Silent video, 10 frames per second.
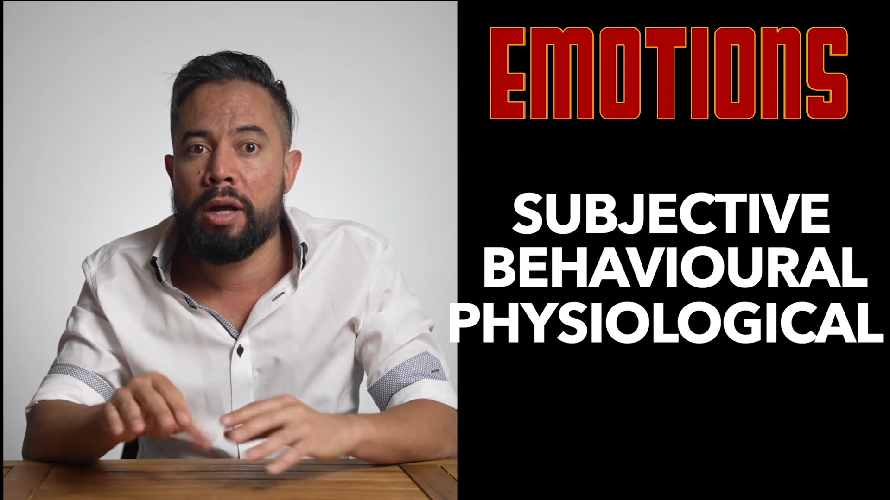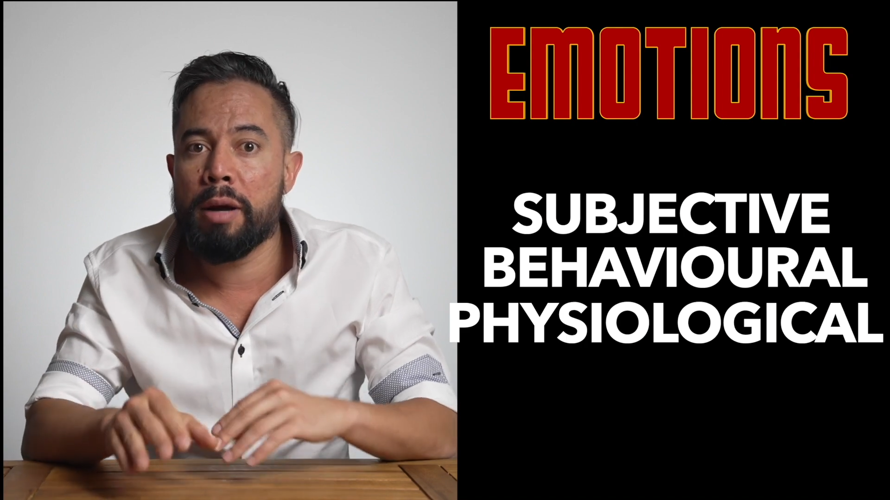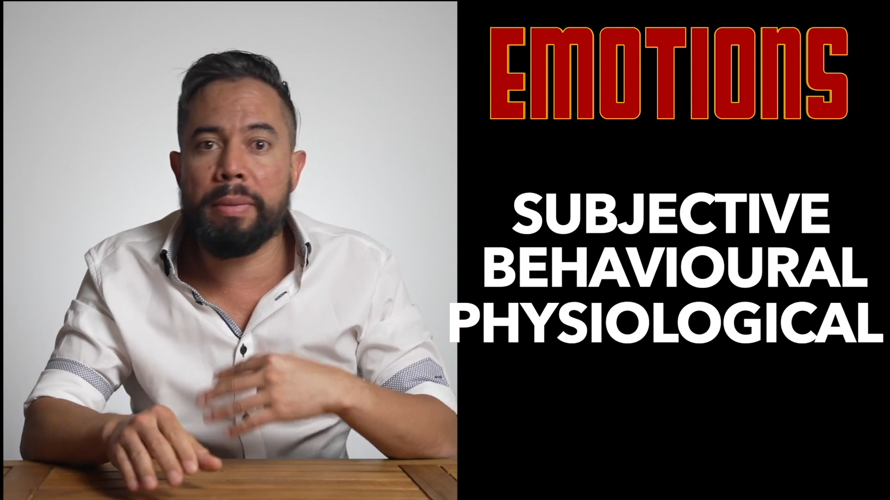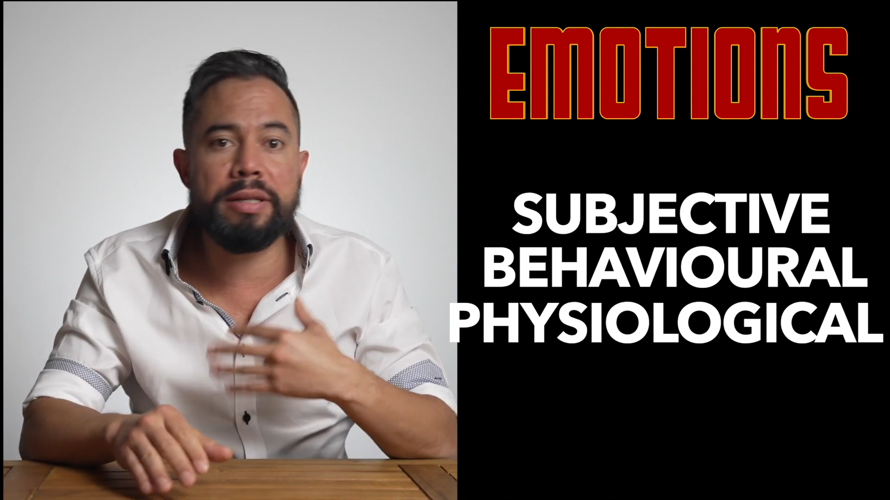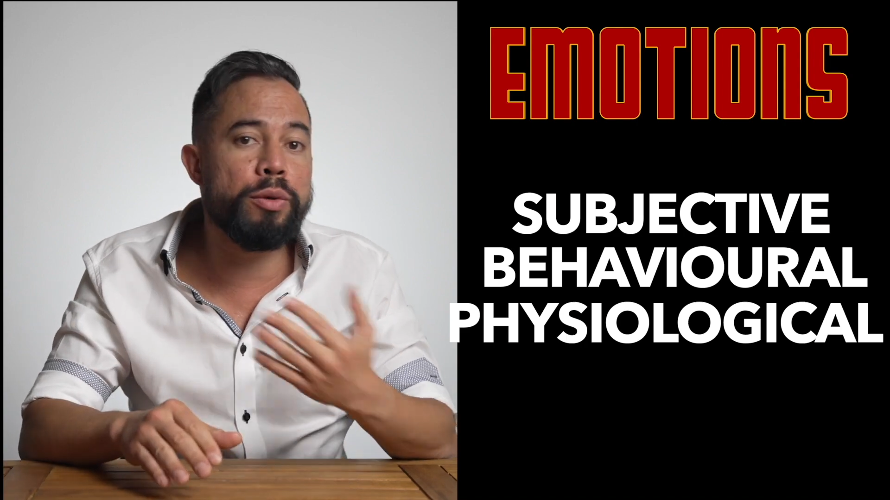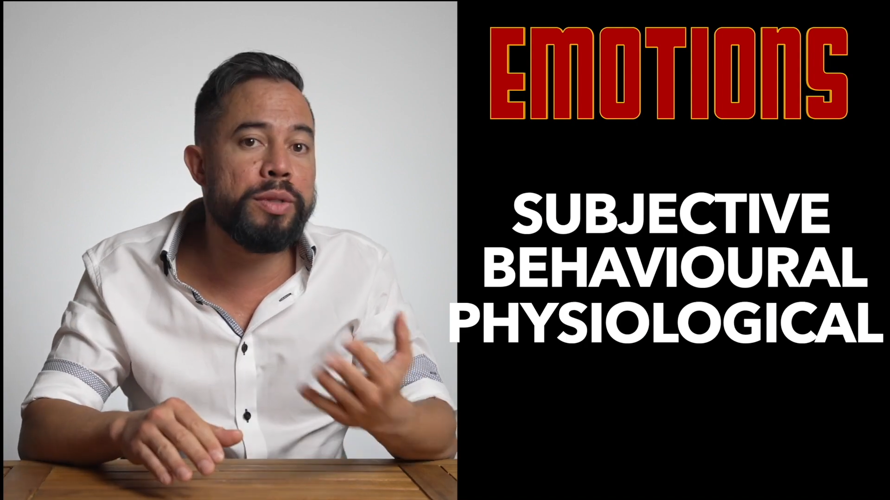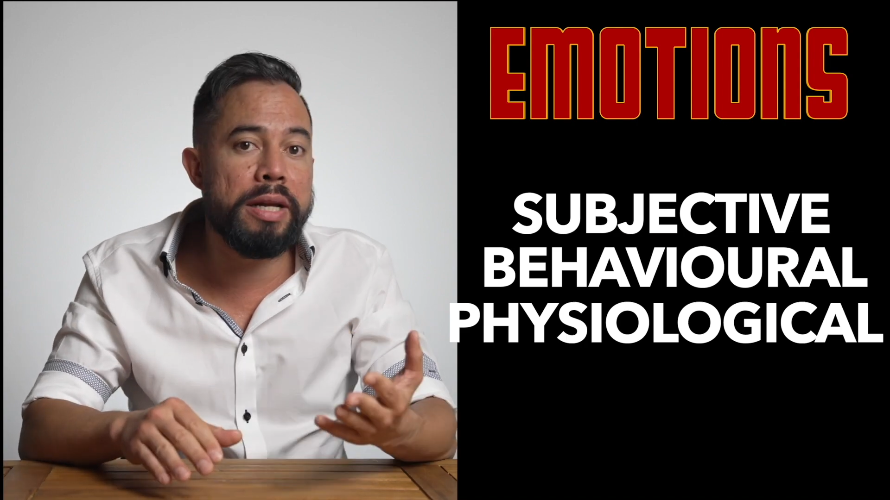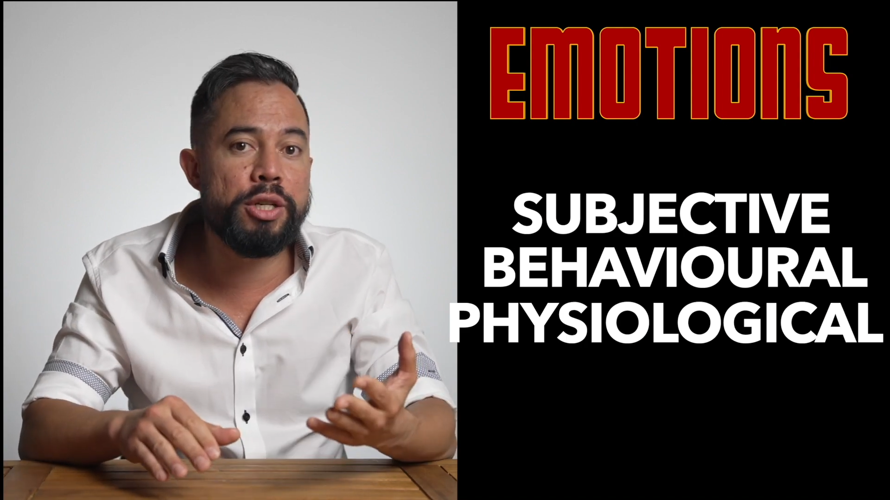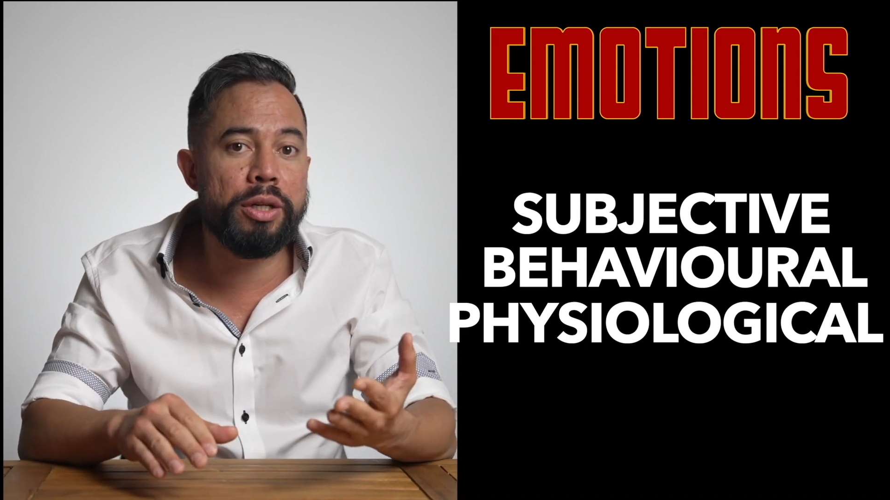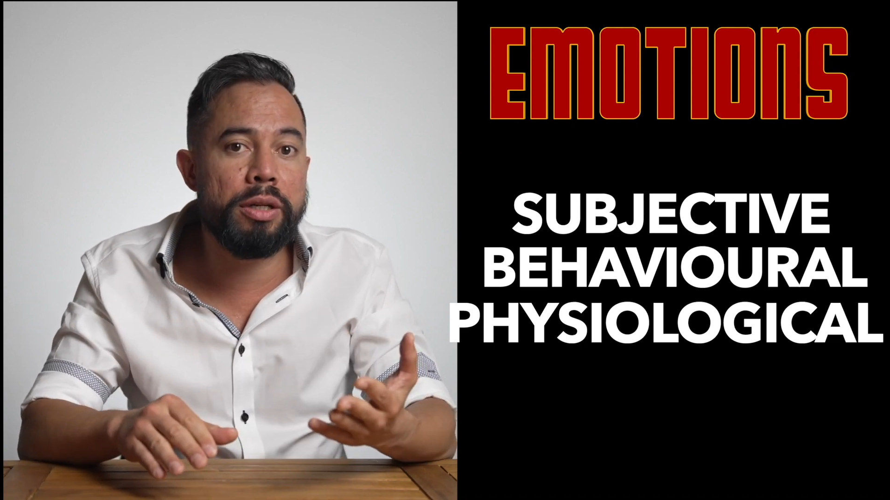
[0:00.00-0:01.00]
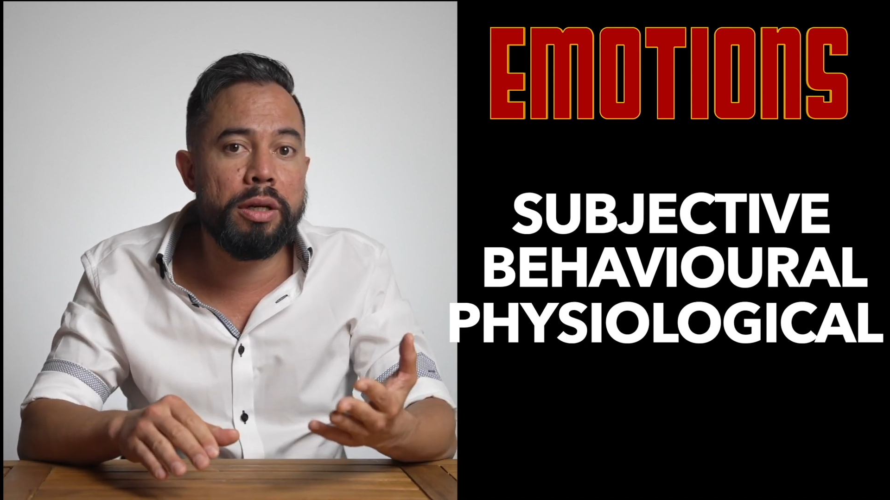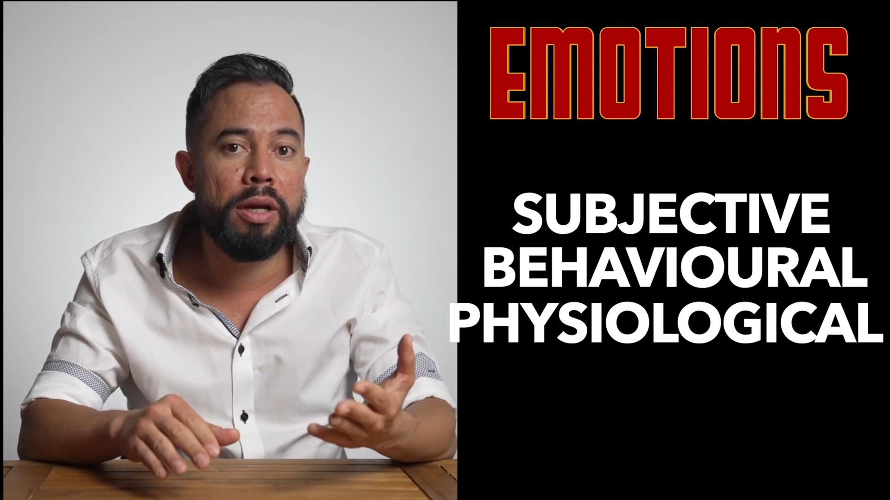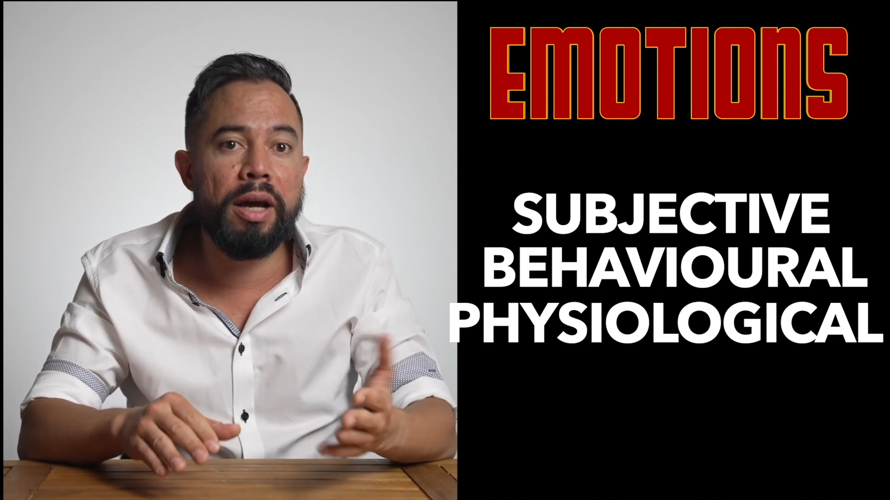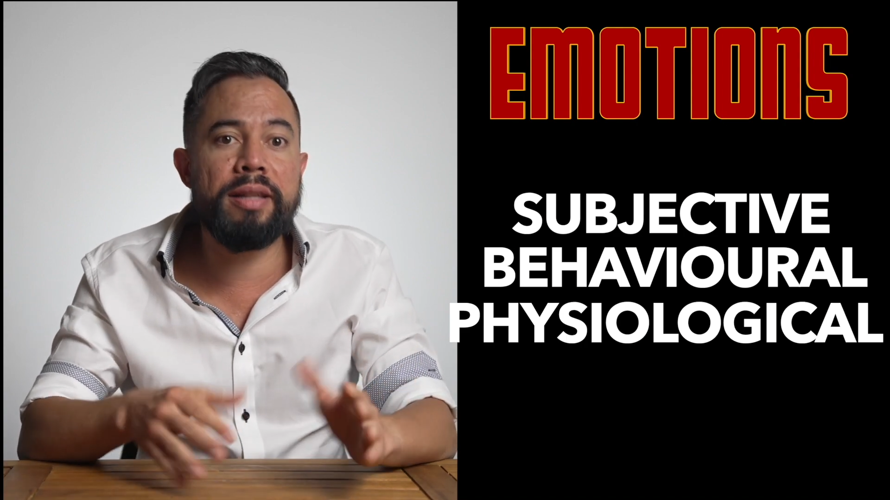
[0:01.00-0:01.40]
muscle tension, and